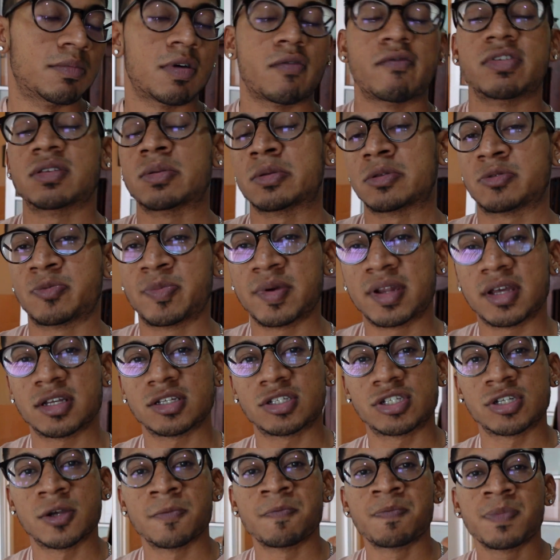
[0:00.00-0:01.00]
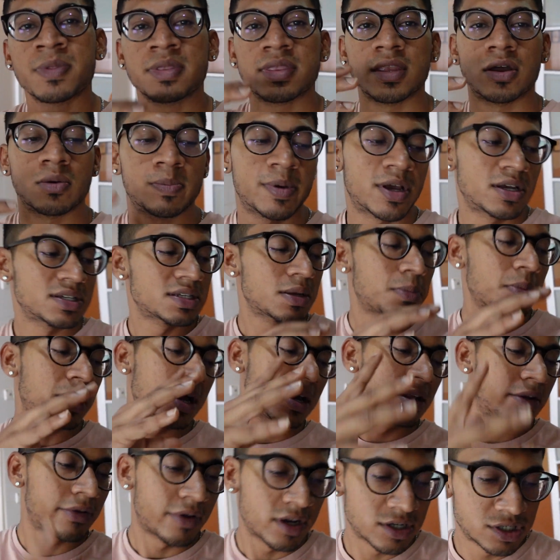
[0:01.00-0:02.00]
with some spinach. Now because I'm
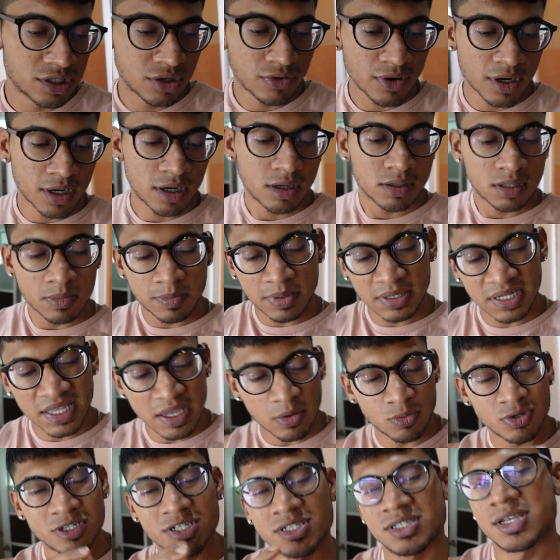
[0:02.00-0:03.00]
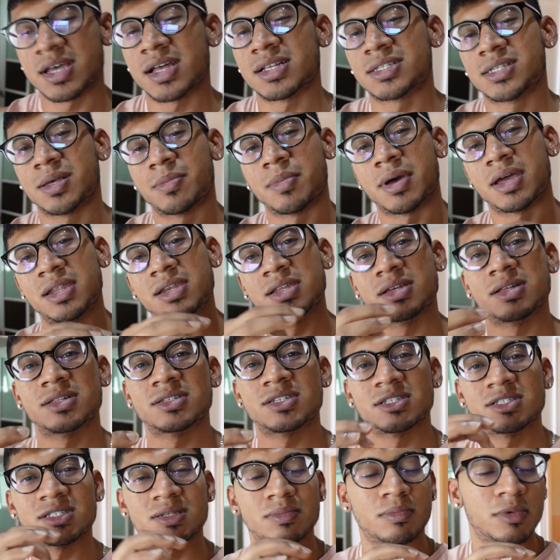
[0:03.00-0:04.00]
kind of rushing right now, typically I would just add some
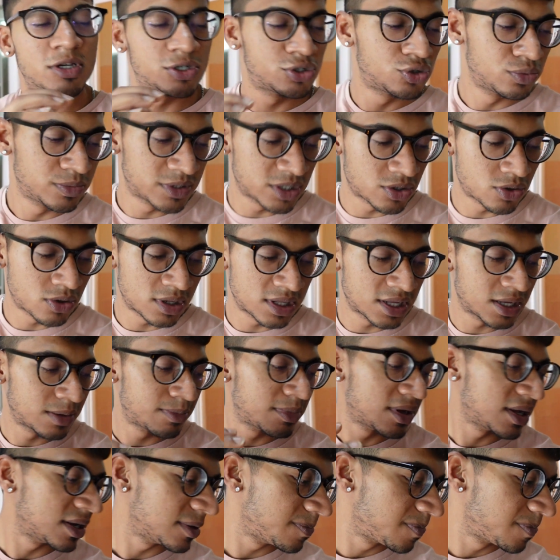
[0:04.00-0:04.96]
onions and some mushrooms and all that, but